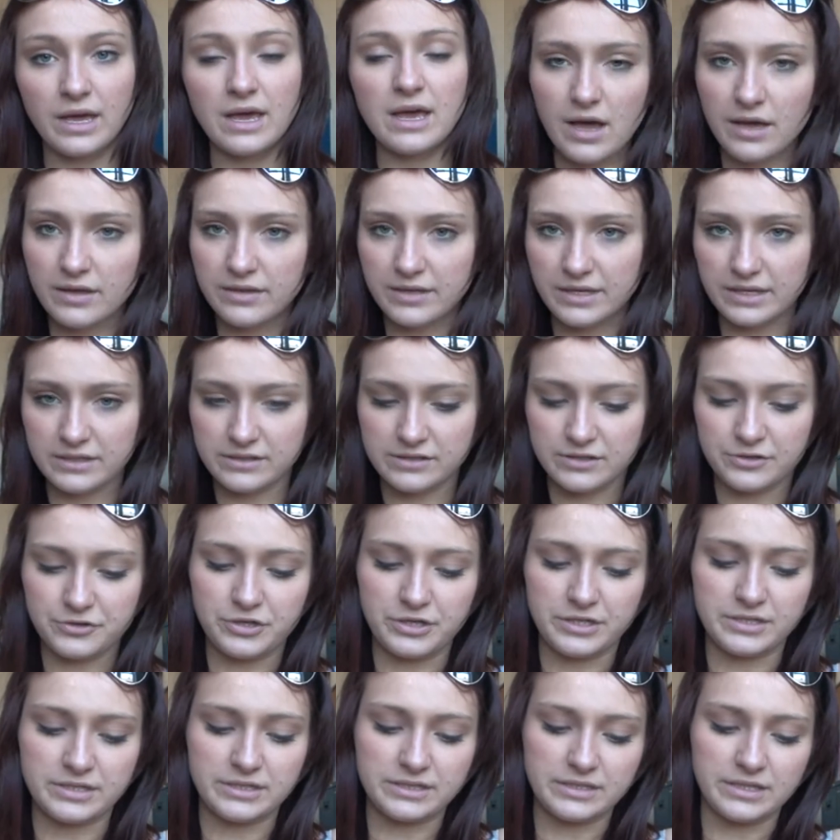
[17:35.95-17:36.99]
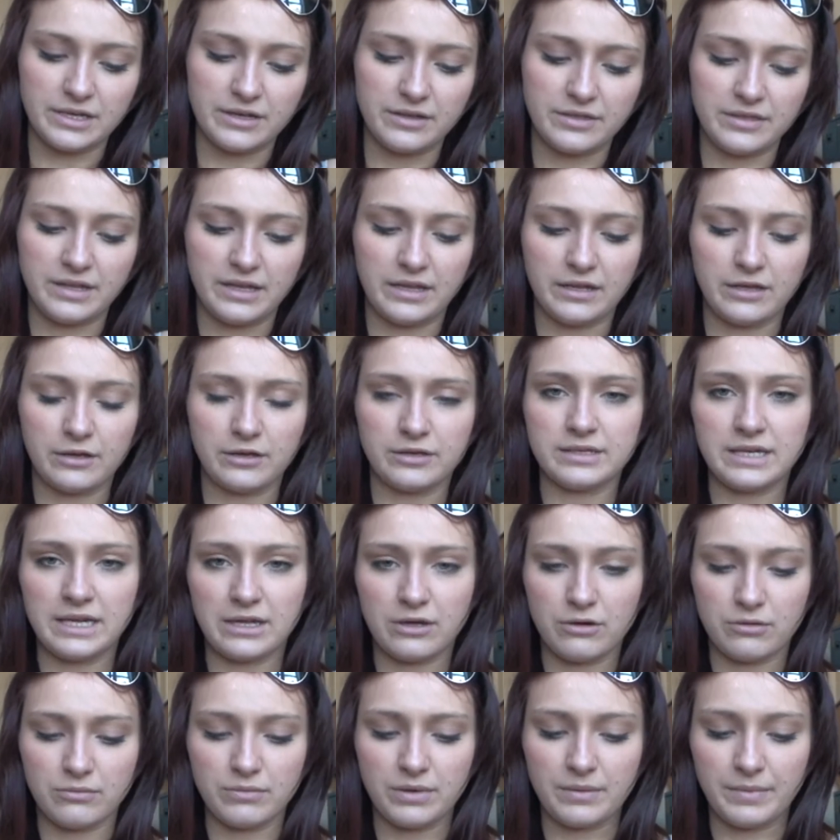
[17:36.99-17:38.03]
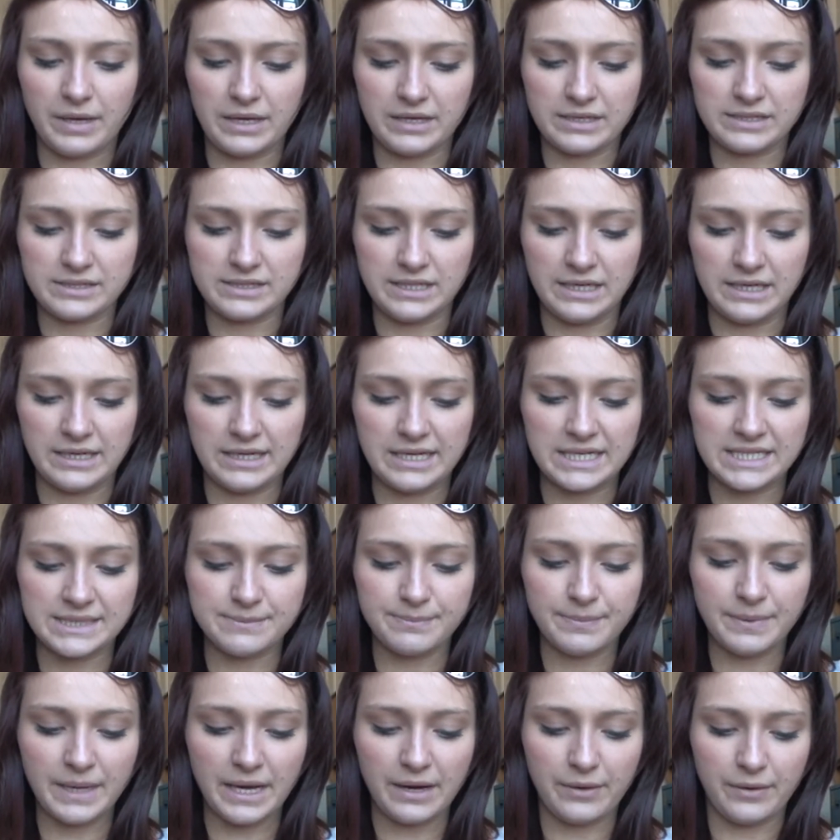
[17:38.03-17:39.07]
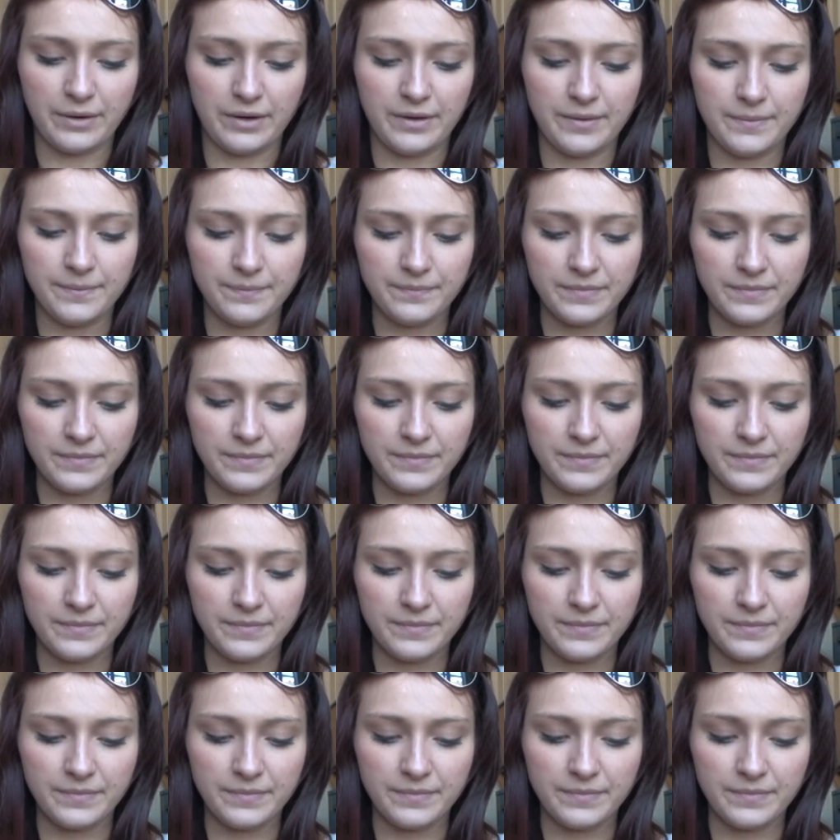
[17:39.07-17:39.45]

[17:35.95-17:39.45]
Other institutions that I think could take on my magazine is Bauer.